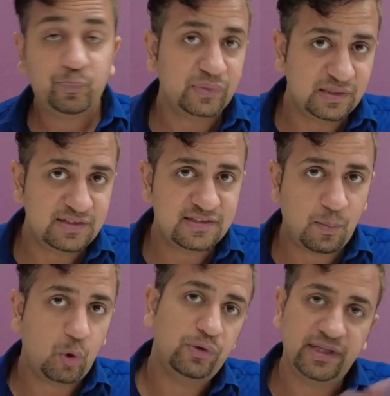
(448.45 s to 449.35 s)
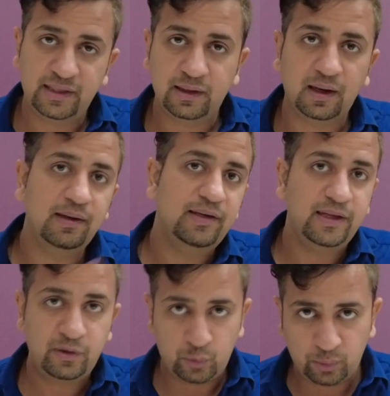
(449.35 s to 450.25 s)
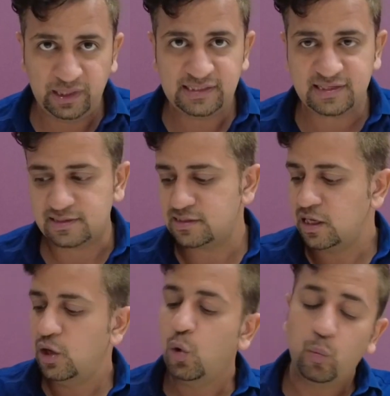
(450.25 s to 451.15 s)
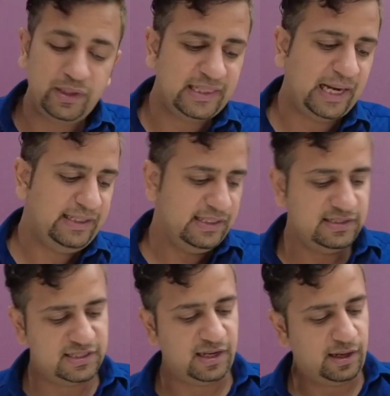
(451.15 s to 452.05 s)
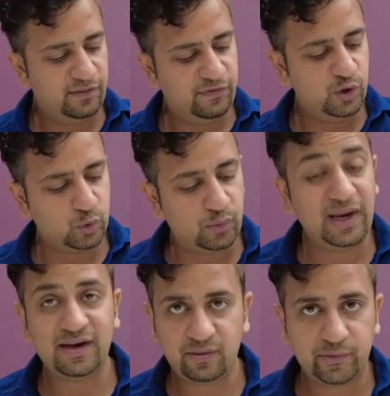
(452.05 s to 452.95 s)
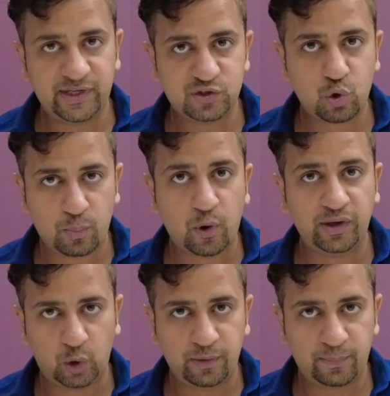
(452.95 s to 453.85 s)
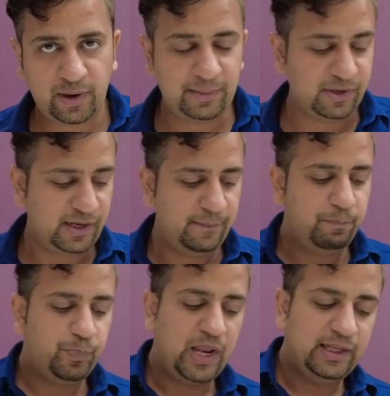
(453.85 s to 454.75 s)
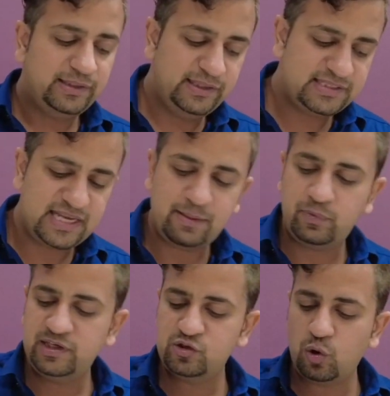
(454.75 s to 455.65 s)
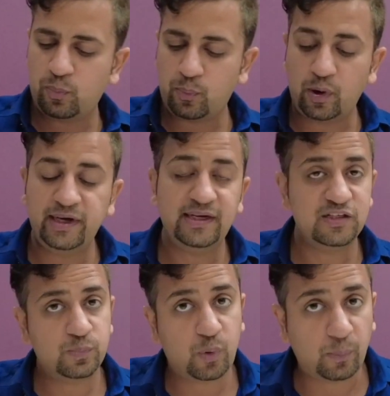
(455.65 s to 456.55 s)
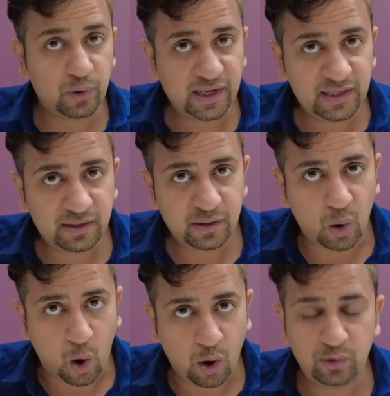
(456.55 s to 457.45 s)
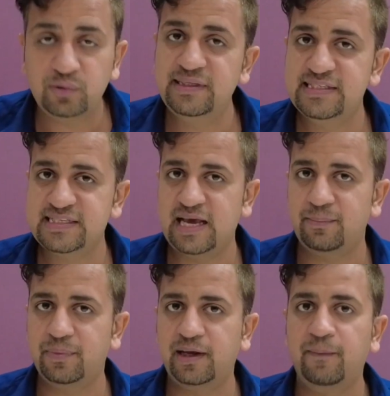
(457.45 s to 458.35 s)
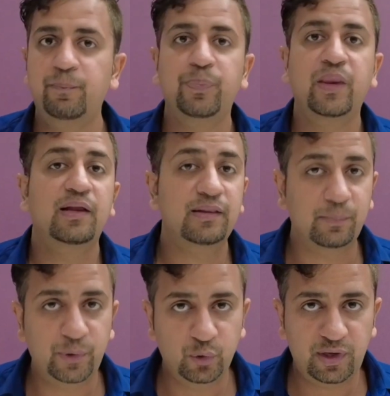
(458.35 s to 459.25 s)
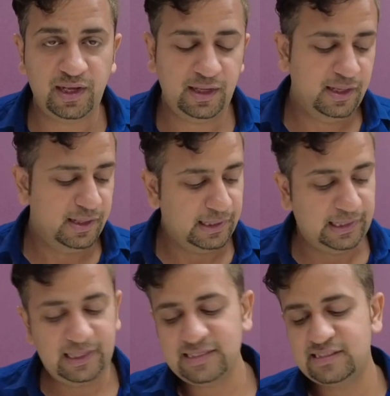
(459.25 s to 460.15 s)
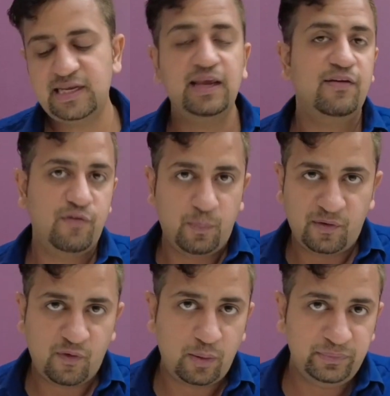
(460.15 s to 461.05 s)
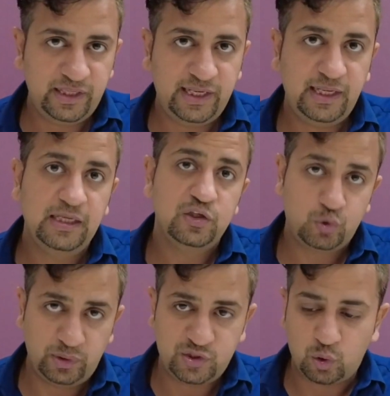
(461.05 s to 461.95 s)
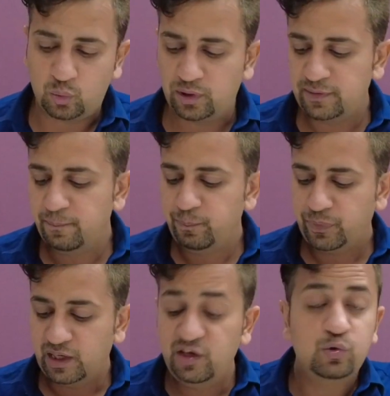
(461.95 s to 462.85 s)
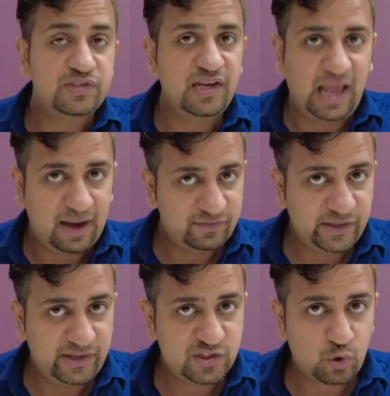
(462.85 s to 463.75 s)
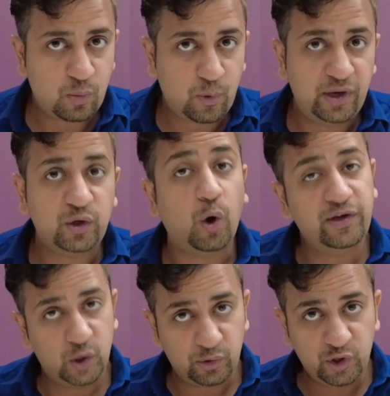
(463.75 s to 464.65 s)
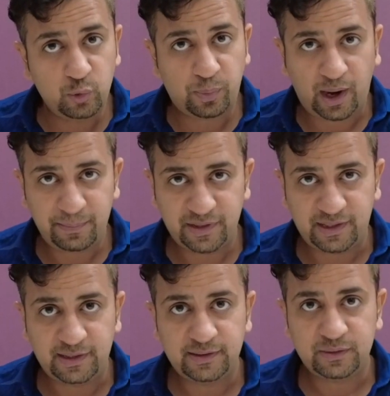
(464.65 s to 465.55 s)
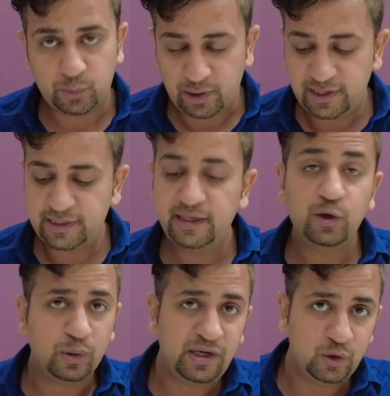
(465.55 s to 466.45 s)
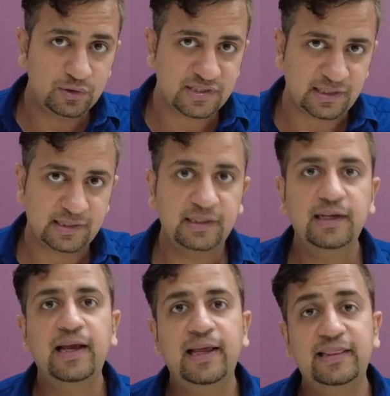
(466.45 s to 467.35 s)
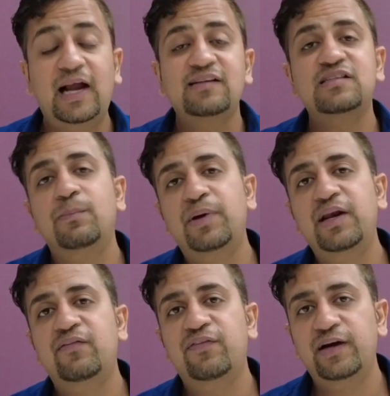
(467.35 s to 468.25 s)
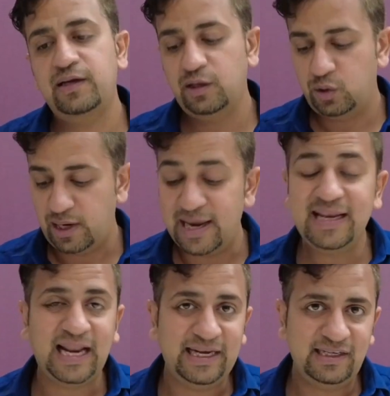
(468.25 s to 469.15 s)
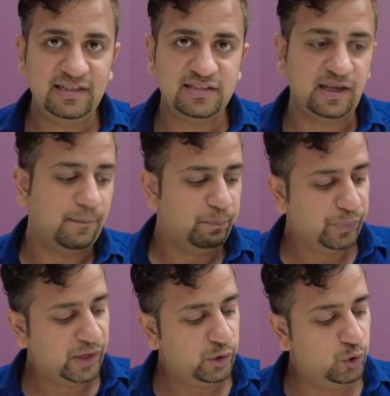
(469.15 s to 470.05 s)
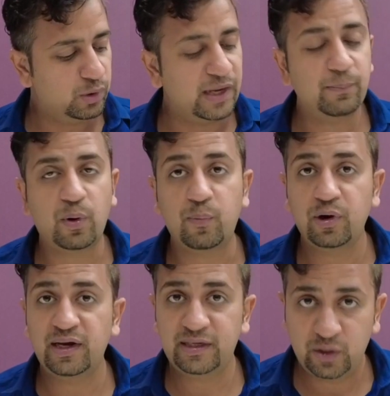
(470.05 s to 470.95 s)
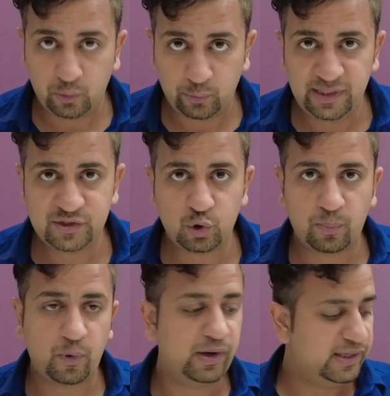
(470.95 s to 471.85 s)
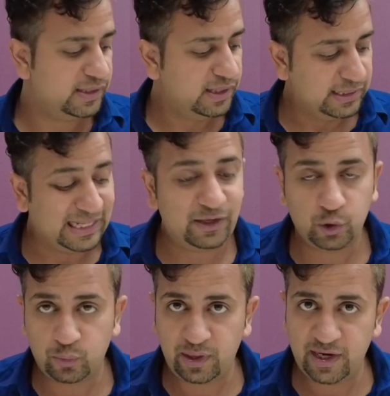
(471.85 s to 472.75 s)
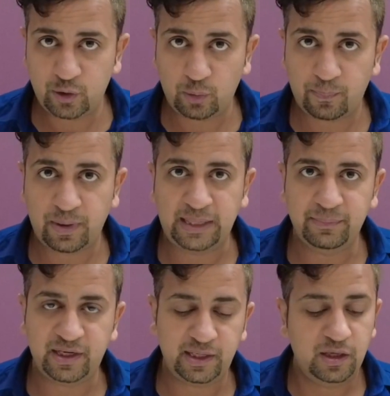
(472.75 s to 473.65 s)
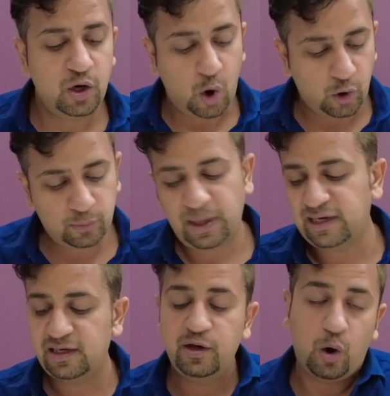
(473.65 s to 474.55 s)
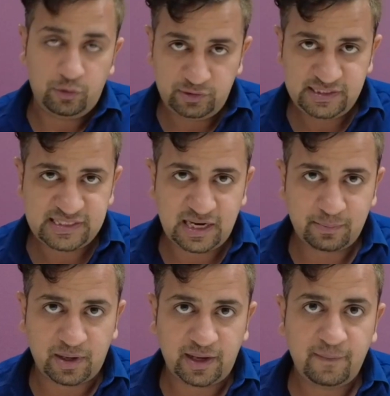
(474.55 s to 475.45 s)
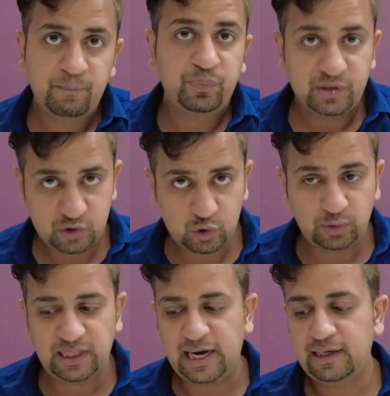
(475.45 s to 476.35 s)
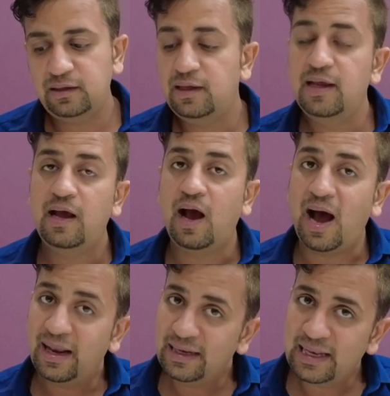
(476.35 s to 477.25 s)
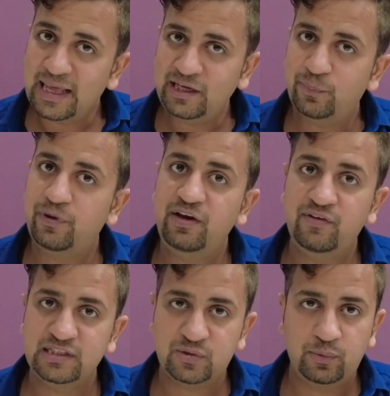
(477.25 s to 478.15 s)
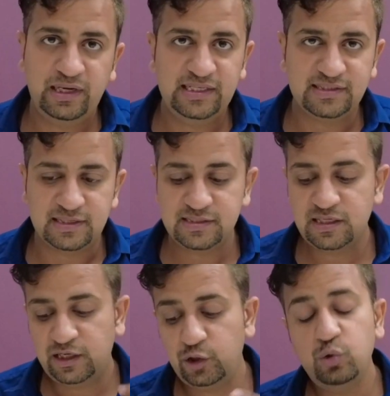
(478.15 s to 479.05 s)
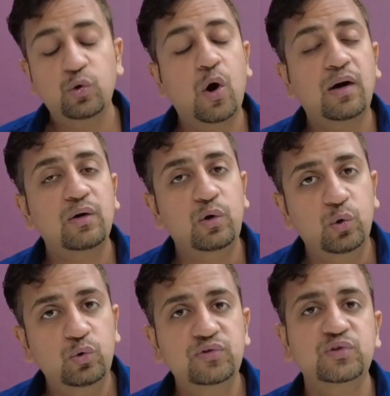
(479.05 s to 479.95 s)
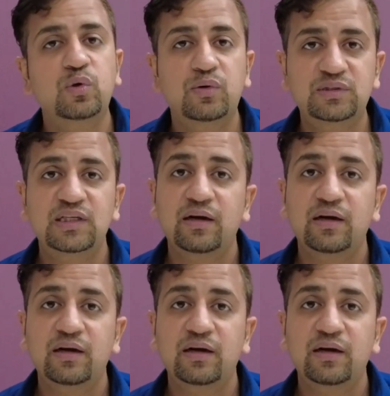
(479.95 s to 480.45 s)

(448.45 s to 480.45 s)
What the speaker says: This is about the earlier releases. With 19C, if you create a restore point on primary, the same restore point is propagated onto the standby. The beauty, let's take if you perform the switchover, you still have the restore point on your new primary, right? You can use it. That's the benefit in 19C. You can propagate restore point that you create on primary automatically onto the standby, so that unlike previous releases, you do not lose those